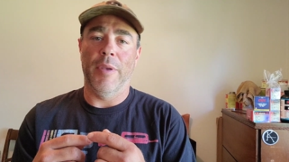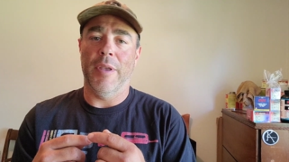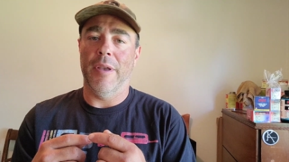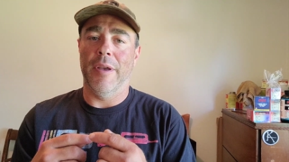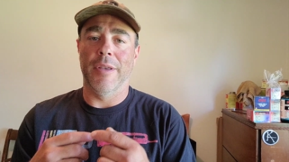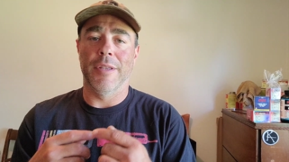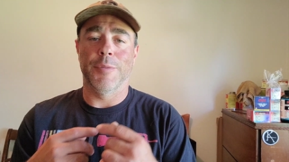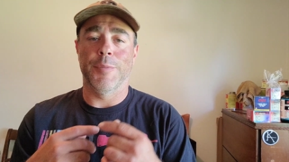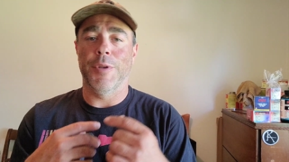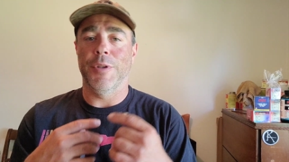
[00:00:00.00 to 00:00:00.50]

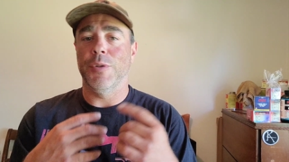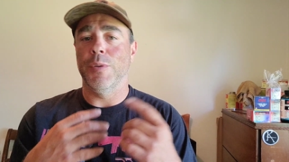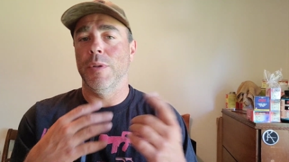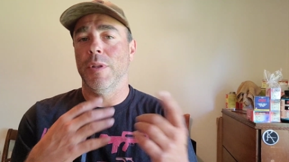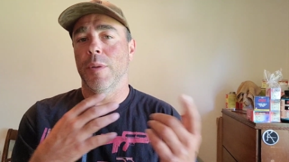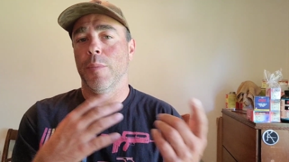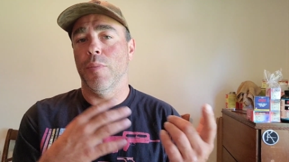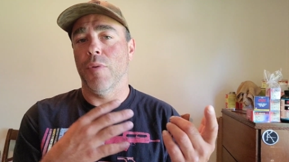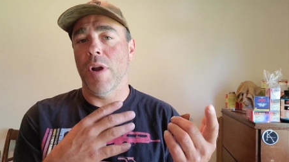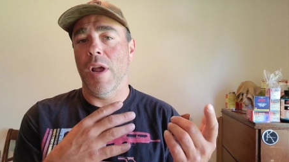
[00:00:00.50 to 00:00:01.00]
because
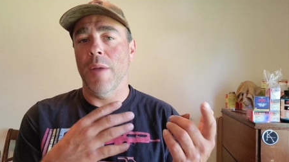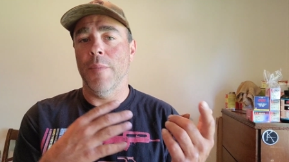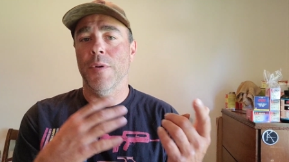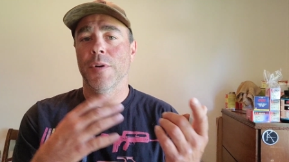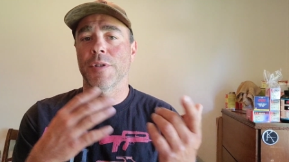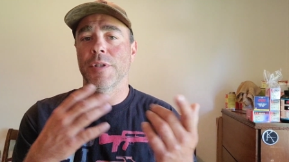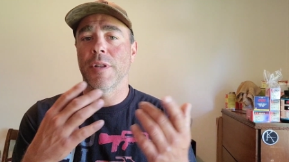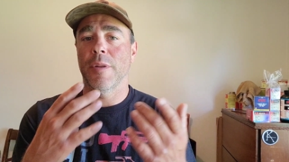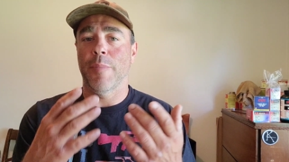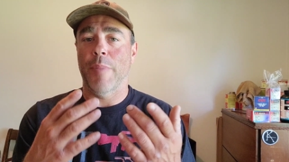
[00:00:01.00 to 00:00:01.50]
between the
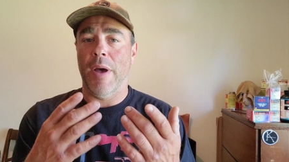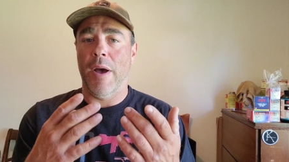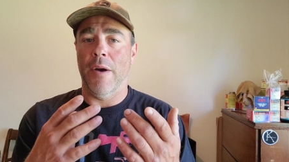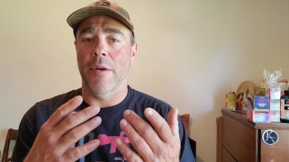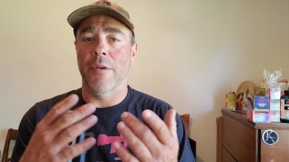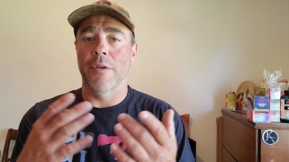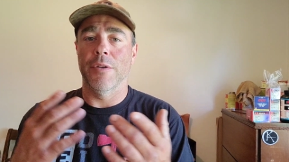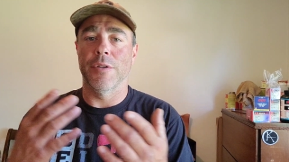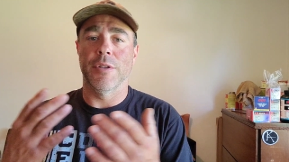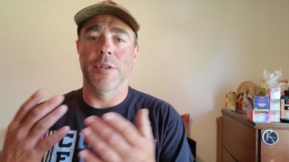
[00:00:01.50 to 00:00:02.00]
primers and the
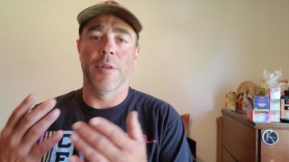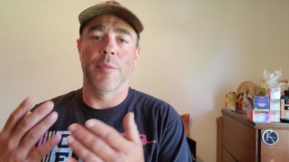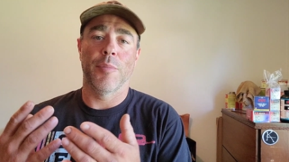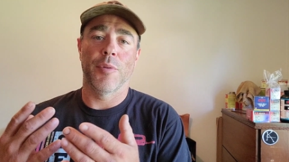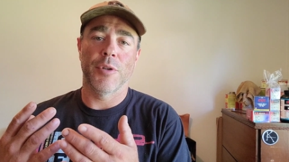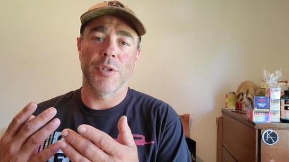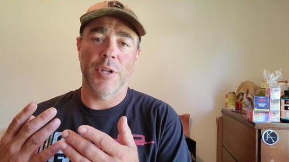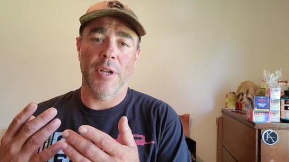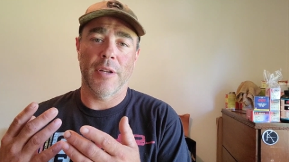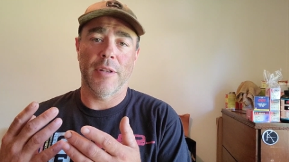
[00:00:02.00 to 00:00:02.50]
powders and the
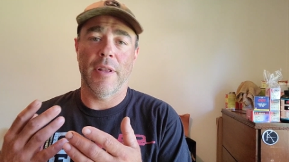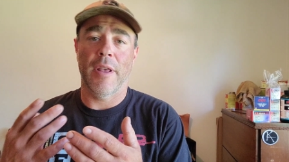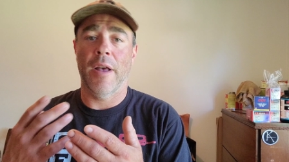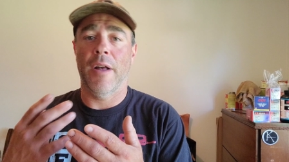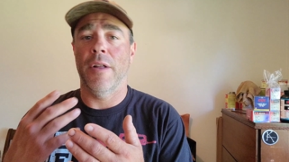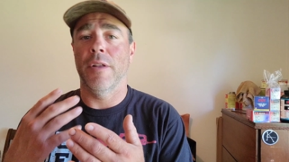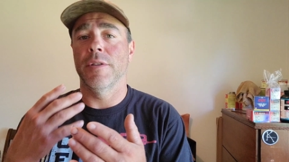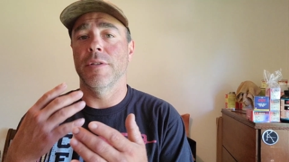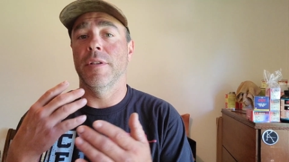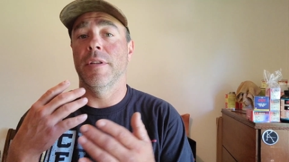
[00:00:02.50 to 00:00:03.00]

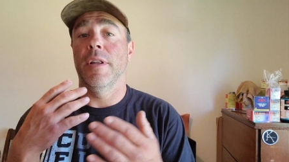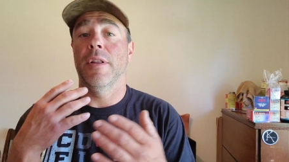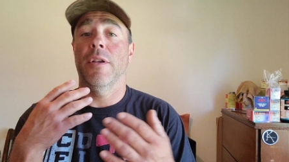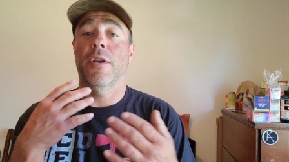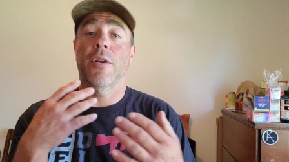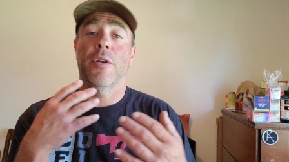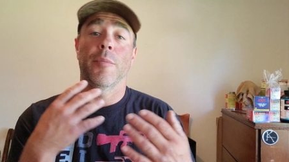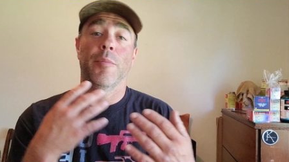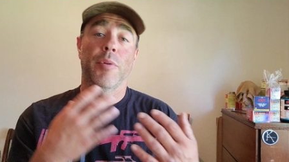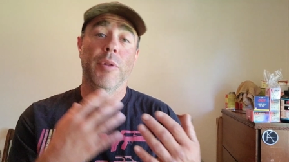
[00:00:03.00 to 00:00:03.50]
projectiles and
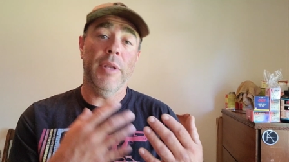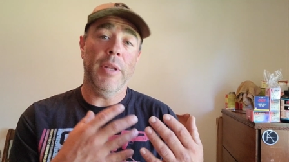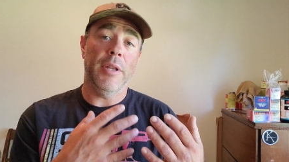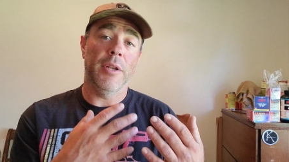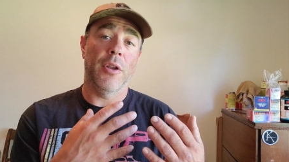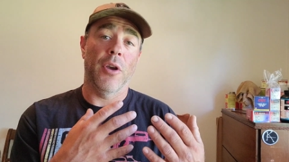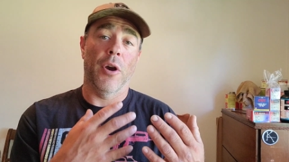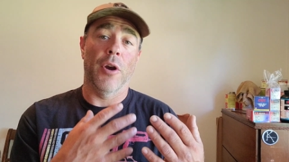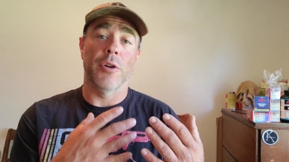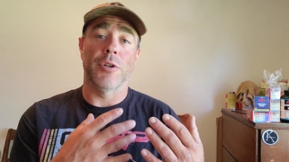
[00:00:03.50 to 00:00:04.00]
the
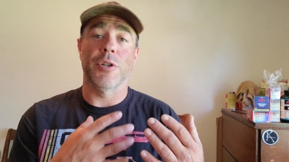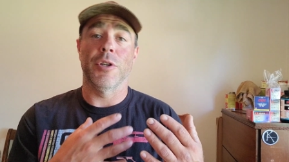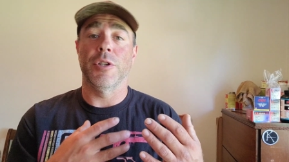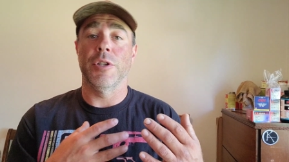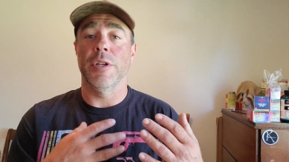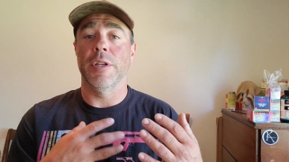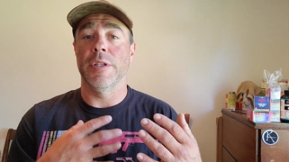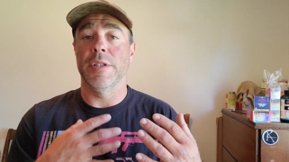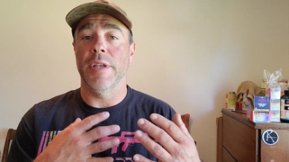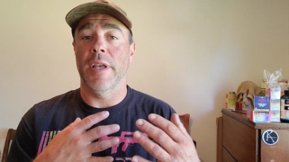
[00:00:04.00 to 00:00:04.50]
completed
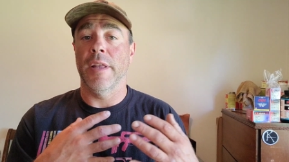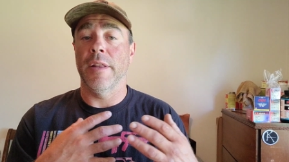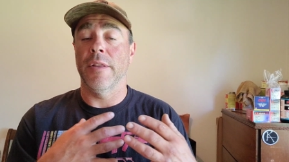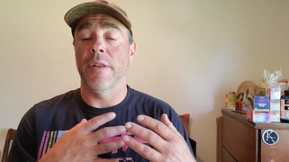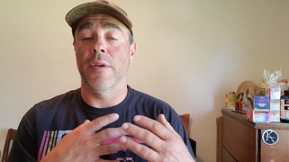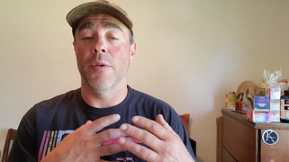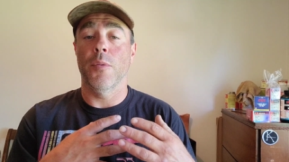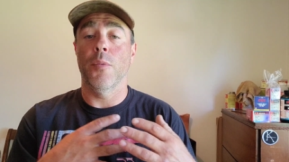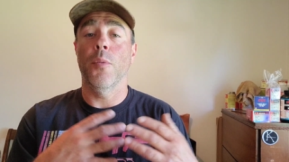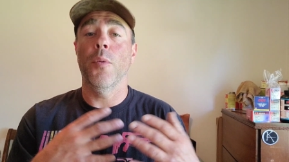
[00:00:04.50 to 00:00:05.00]
cartridges and the